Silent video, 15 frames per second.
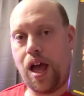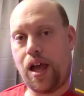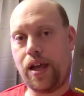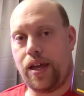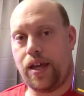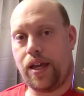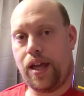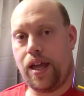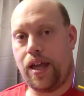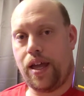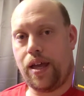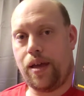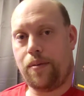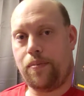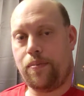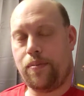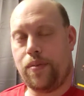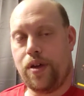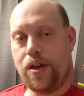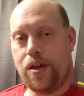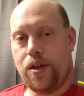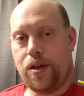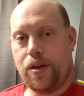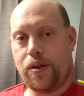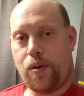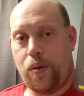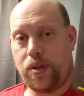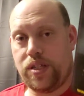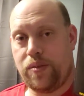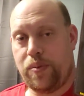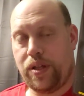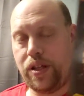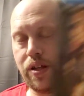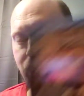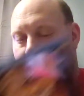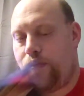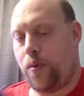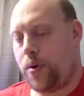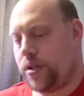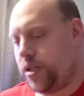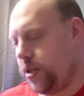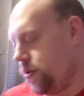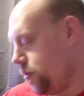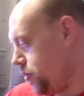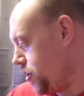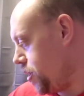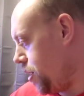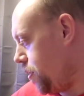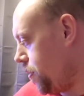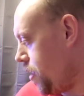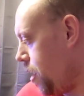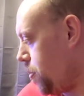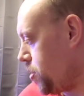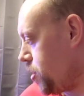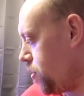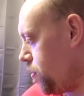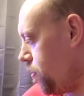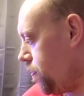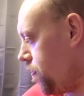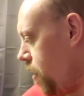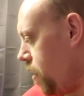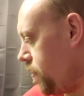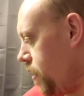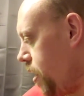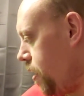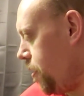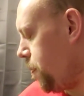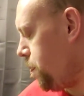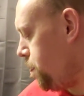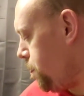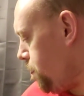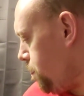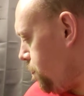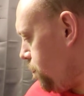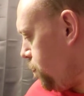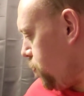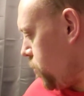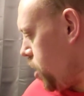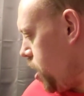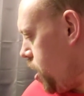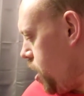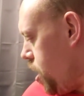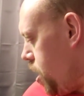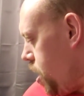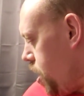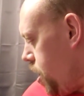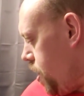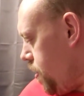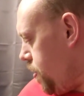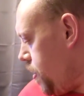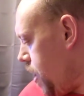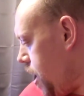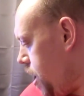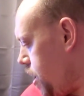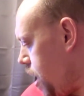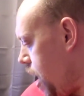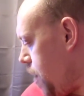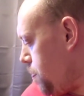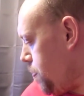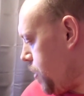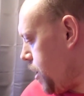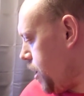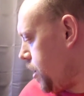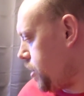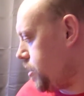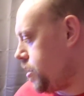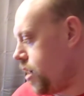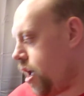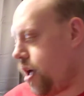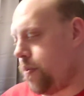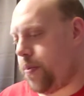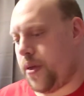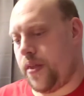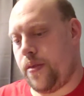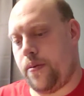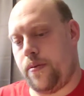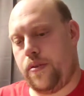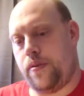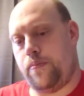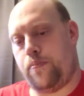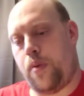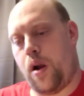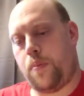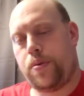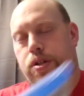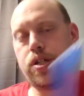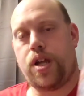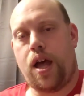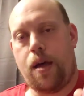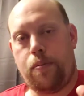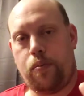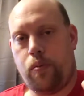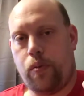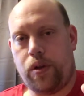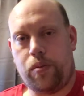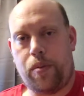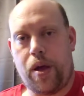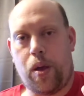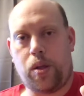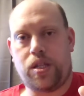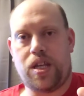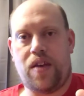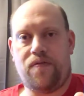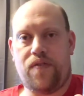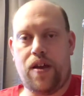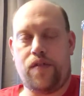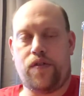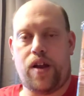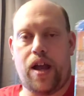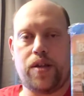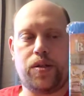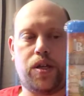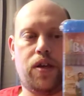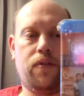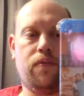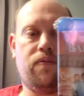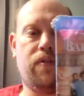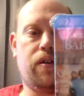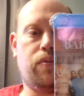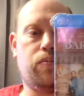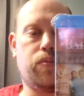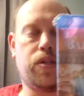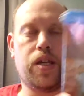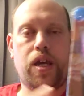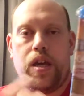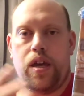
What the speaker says: I am going to be looking forward to. So that was a cool find there. Then I picked up Barbershop, one of my all-time favorite Ice Cube films.